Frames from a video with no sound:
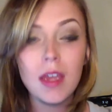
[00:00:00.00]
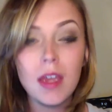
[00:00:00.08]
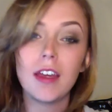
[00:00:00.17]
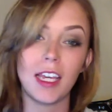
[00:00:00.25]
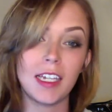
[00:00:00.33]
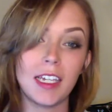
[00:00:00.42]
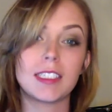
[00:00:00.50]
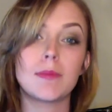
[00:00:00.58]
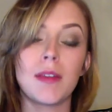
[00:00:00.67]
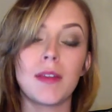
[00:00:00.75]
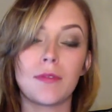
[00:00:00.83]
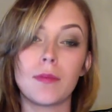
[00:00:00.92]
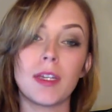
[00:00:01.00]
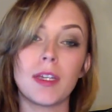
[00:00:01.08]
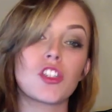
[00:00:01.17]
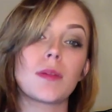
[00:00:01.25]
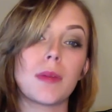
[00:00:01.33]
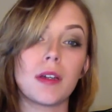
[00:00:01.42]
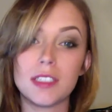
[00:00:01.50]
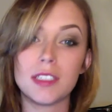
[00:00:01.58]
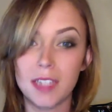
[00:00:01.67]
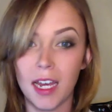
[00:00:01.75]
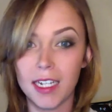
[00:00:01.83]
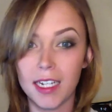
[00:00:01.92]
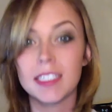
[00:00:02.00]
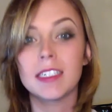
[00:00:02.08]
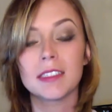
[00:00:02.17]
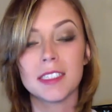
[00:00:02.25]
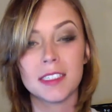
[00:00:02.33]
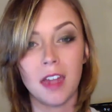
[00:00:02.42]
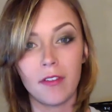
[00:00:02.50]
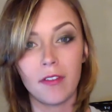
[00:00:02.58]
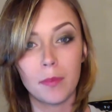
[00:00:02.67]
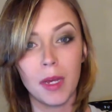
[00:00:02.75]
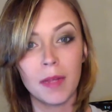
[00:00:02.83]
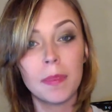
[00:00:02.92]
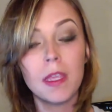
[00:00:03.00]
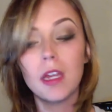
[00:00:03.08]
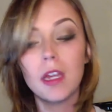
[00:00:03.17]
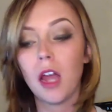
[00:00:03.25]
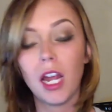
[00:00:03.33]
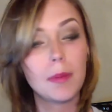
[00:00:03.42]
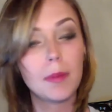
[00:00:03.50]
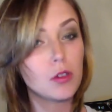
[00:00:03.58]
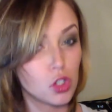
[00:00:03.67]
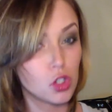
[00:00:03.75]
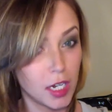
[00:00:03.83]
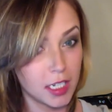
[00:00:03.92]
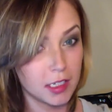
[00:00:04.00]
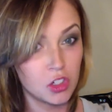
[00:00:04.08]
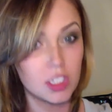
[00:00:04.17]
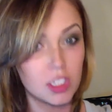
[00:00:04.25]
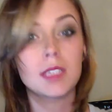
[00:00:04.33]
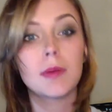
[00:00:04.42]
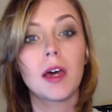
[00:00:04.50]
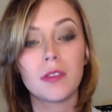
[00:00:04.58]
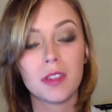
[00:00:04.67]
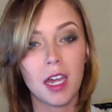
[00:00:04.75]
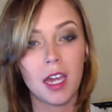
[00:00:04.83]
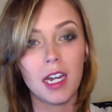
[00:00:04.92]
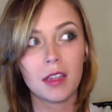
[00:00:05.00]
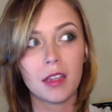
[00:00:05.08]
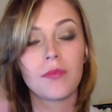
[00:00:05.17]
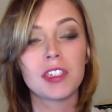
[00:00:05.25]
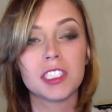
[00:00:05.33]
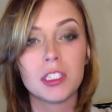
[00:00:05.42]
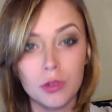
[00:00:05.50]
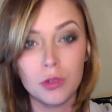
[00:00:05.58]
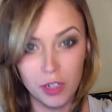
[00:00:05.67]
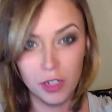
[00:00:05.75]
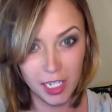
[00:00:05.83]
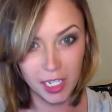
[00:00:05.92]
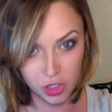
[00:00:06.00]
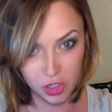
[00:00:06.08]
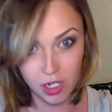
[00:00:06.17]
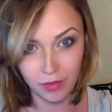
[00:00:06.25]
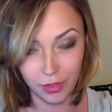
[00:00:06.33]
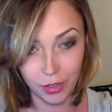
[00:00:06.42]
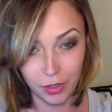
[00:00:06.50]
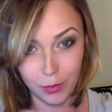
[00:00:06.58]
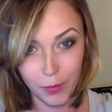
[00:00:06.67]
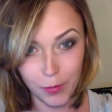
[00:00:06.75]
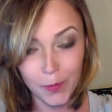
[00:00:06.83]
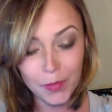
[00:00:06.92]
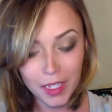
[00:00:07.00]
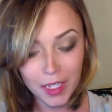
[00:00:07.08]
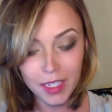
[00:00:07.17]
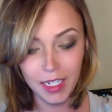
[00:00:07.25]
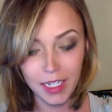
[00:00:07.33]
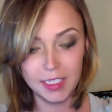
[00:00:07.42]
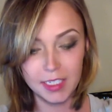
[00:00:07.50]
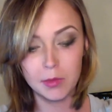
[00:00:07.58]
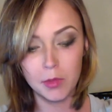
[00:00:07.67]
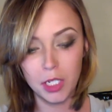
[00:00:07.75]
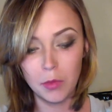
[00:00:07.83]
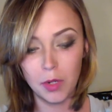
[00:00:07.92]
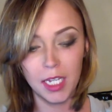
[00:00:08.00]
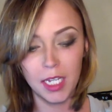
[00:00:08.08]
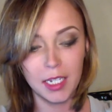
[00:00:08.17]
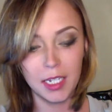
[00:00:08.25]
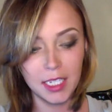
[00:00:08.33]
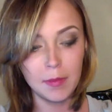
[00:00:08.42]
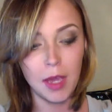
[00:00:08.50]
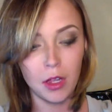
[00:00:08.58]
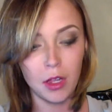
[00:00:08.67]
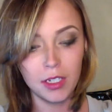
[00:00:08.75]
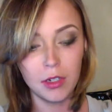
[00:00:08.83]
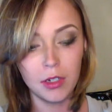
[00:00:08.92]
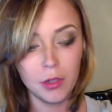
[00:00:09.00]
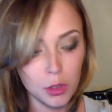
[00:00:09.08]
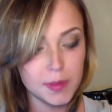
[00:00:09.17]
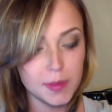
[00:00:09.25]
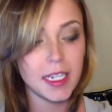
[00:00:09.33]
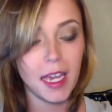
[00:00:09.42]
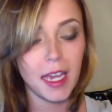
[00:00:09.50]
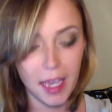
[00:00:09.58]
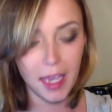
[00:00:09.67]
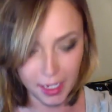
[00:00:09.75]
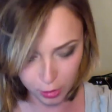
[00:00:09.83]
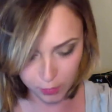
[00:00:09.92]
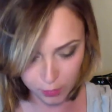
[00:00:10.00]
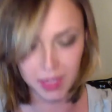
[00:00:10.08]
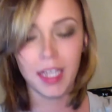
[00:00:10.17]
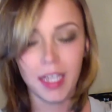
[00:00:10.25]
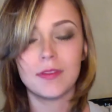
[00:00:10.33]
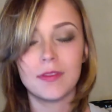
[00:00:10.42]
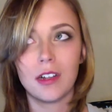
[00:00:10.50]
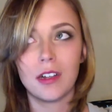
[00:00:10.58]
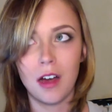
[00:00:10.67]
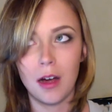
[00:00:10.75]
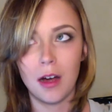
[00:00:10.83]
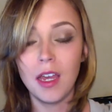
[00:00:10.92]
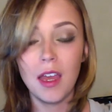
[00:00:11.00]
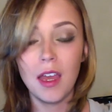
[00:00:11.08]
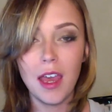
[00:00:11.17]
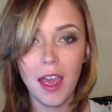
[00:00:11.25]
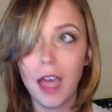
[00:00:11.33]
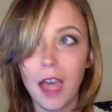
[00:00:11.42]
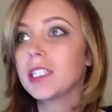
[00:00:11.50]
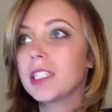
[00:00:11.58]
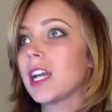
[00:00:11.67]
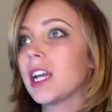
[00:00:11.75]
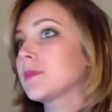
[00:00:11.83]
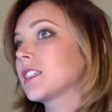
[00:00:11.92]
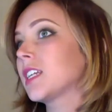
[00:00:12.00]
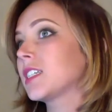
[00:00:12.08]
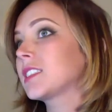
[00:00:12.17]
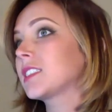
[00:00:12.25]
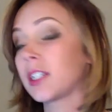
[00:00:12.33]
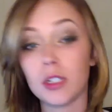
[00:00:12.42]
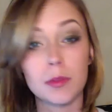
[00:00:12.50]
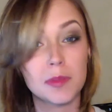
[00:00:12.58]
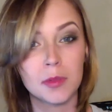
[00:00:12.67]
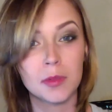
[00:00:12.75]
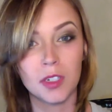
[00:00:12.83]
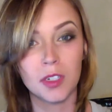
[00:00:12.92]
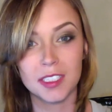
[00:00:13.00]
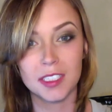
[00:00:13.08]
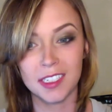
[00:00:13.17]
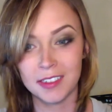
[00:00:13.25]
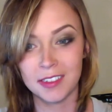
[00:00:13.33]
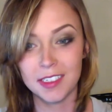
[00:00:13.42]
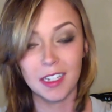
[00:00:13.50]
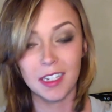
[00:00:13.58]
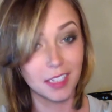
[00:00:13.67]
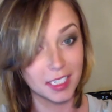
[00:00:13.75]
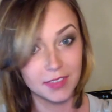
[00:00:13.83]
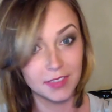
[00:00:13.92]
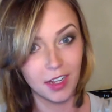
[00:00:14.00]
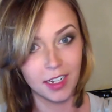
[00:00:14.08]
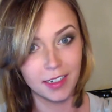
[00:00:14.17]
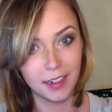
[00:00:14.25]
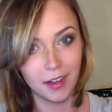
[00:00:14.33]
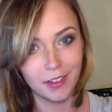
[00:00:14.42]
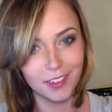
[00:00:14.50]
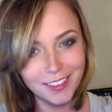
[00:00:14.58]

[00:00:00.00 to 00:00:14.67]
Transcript: and get some information about sizing and stuff, but not about tricks, just about kind of the physical creation of the hoop is when you want to email hoops at hoopinglive.com. How many times can I say hoops in one sentence? Let's find out.